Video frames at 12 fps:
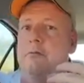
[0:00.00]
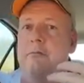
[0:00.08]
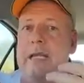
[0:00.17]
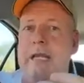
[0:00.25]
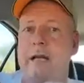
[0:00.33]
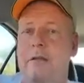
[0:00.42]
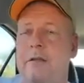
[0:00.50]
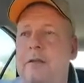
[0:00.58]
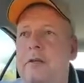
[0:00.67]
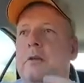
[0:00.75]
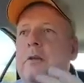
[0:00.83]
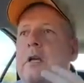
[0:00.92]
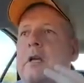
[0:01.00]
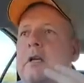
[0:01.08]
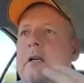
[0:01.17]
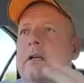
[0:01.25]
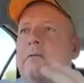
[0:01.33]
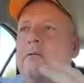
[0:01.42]
make healthier,
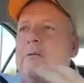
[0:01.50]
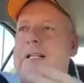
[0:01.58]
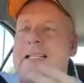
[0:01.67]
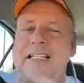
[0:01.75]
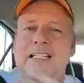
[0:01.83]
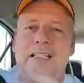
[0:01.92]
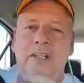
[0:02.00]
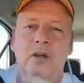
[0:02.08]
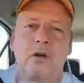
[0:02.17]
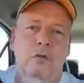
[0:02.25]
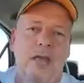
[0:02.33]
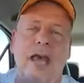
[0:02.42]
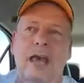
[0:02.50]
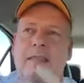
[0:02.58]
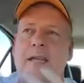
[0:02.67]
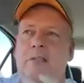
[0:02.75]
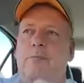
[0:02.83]
you really need to know that. And that's